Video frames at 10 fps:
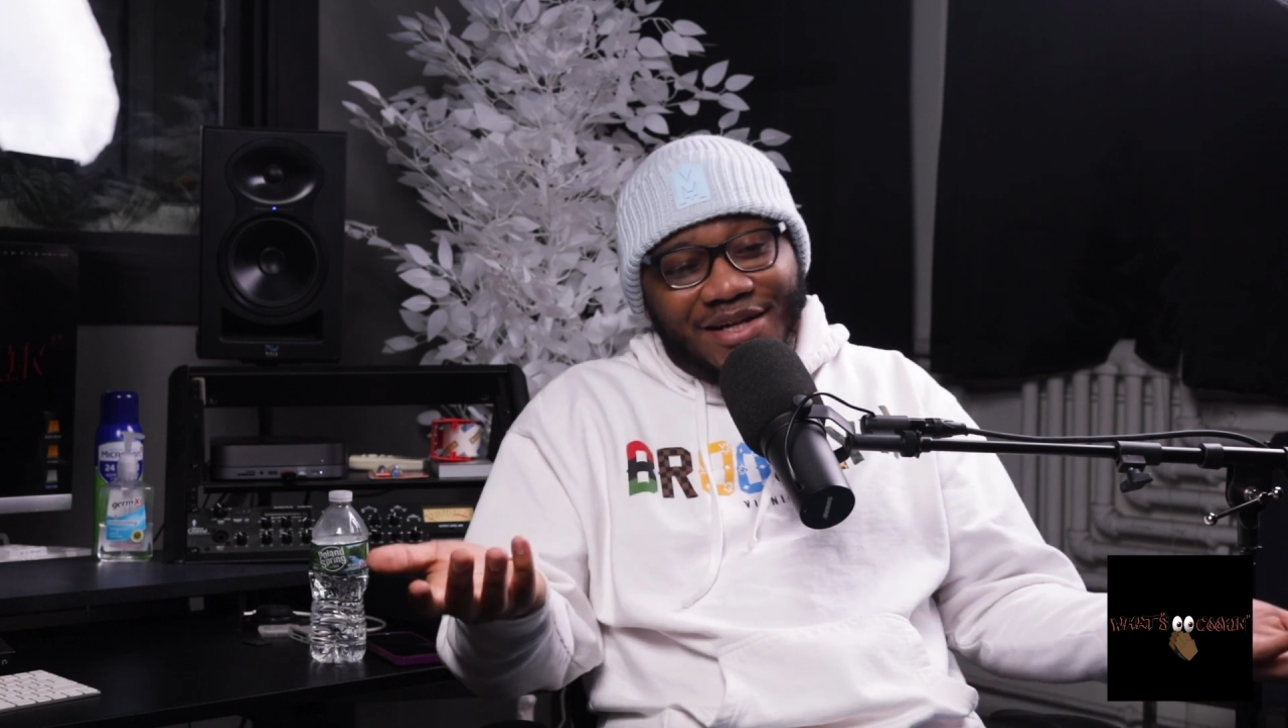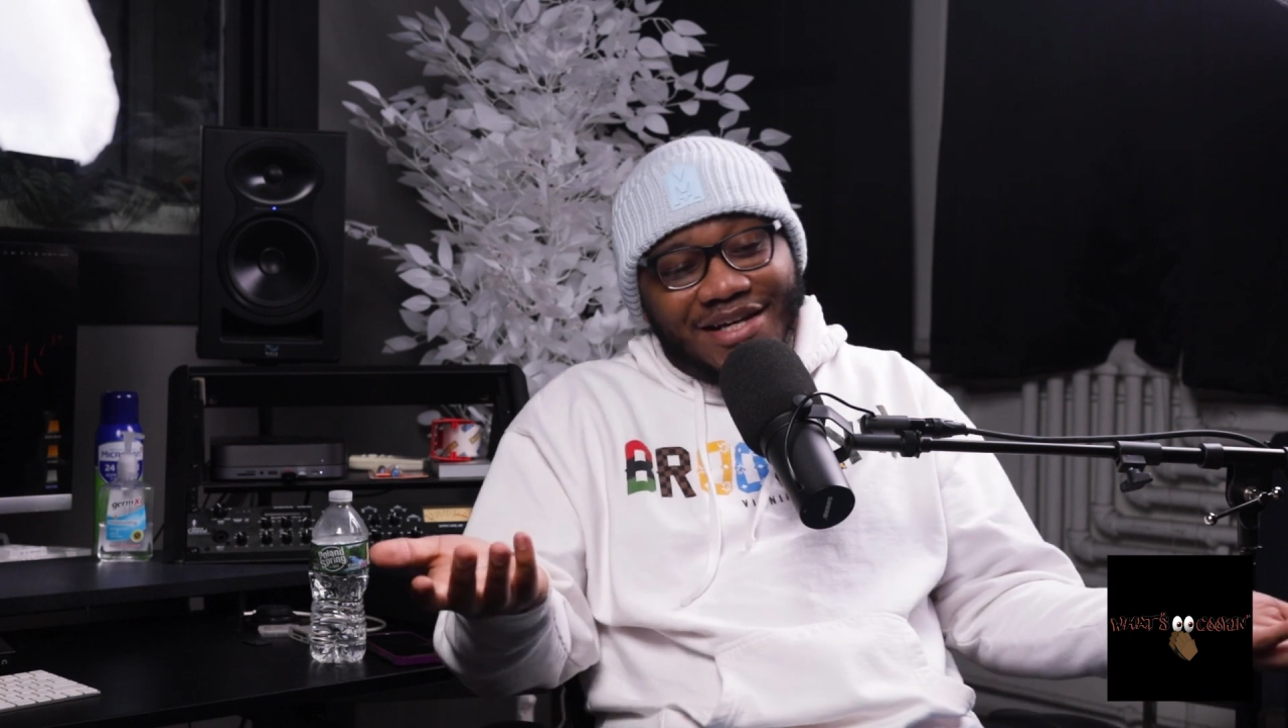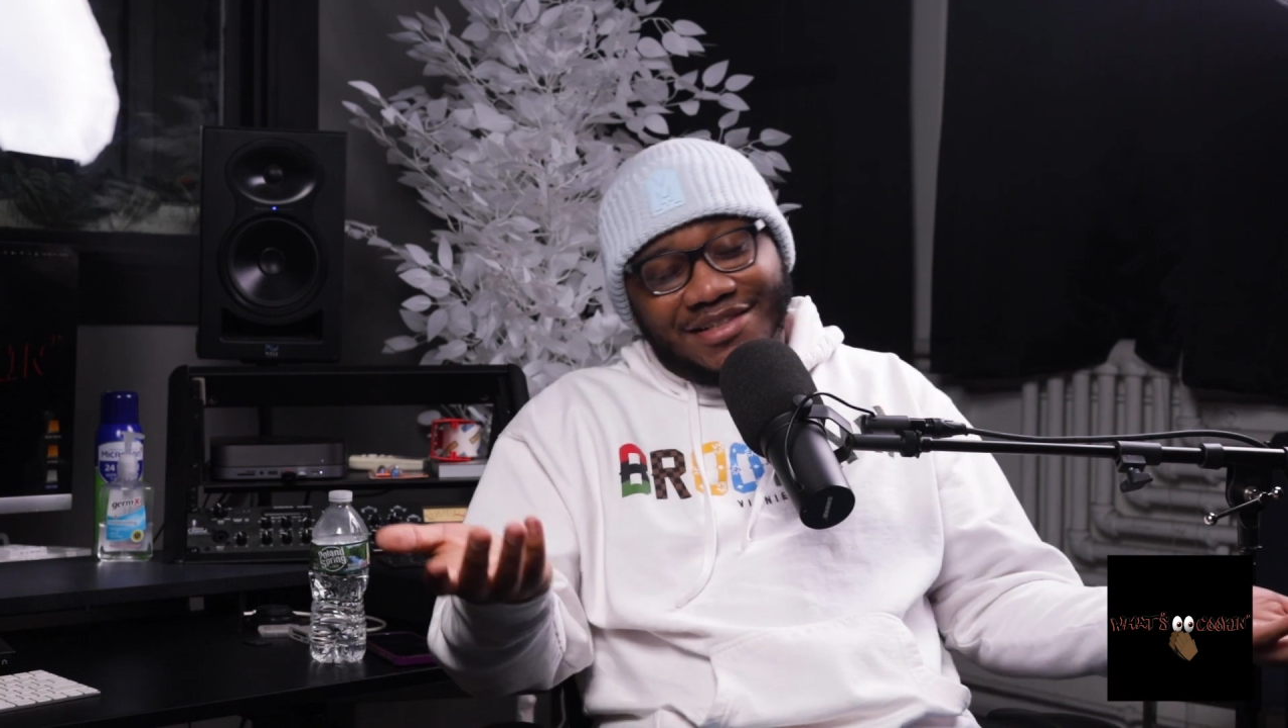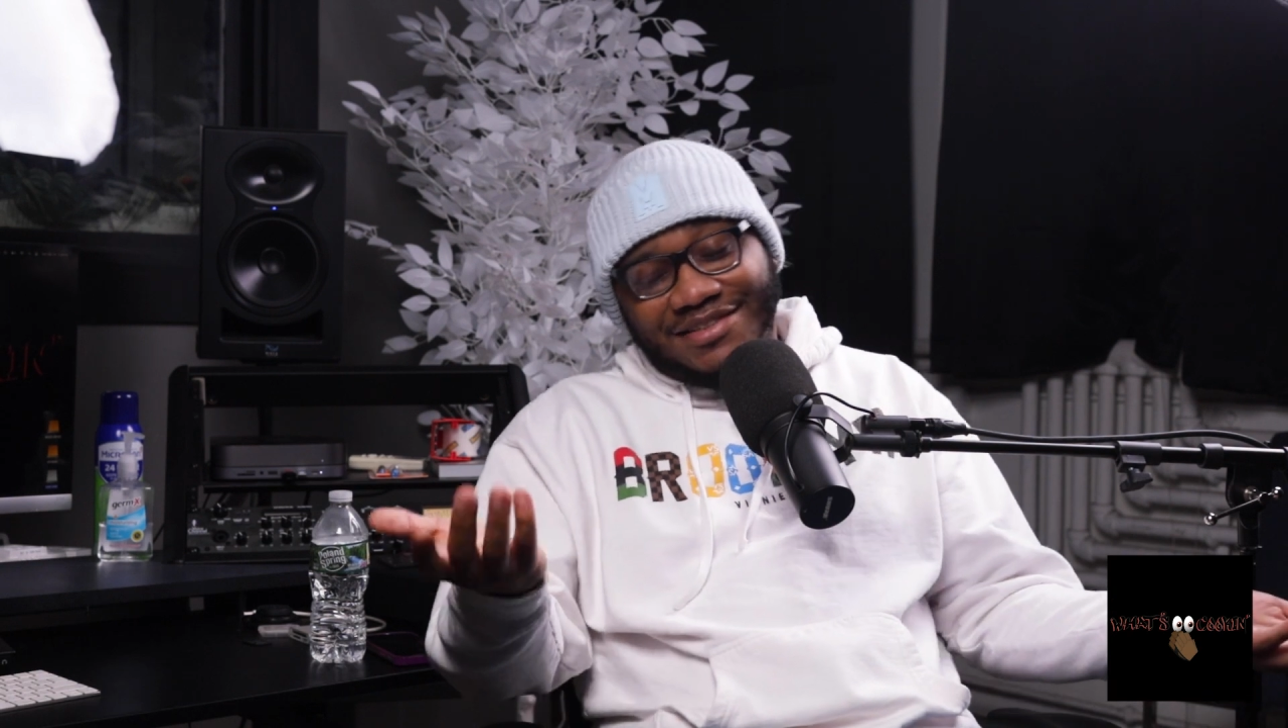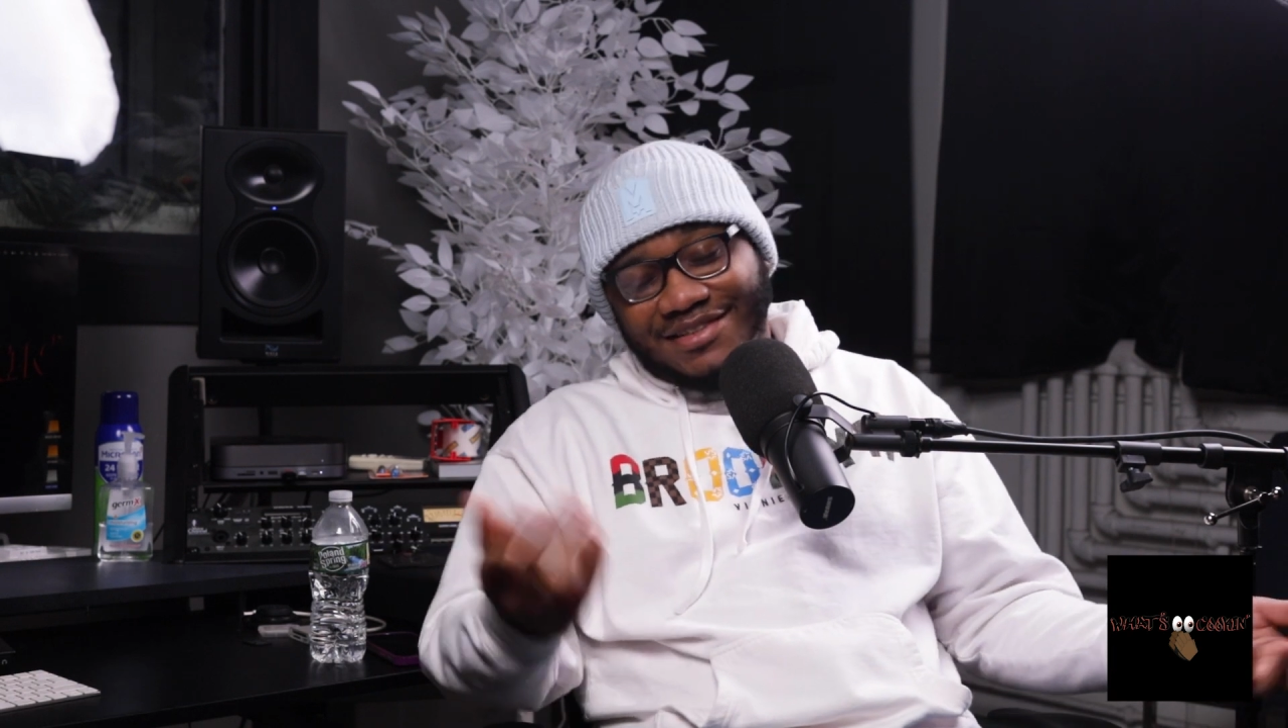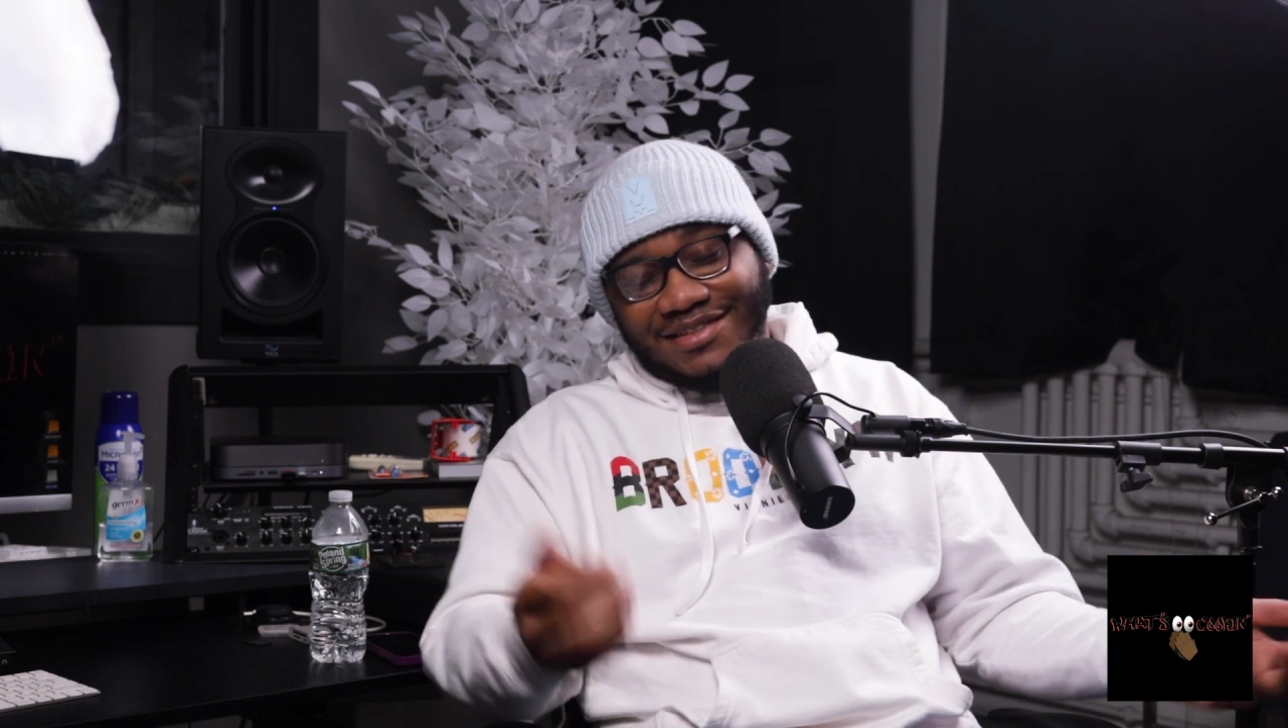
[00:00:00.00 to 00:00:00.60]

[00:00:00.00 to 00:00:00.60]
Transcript: days.